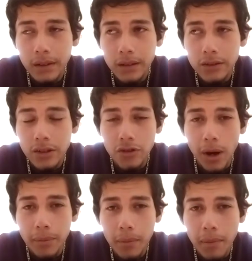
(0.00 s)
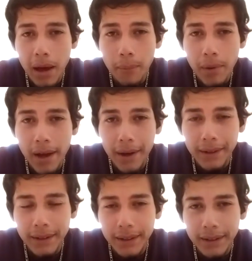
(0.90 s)
she dropped the
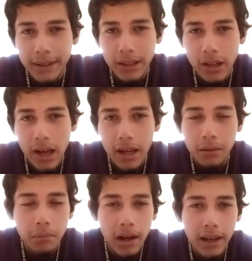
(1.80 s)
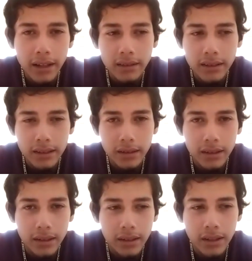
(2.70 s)
backpack. Had a bike,
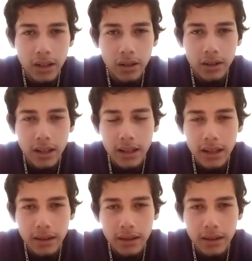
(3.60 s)
and then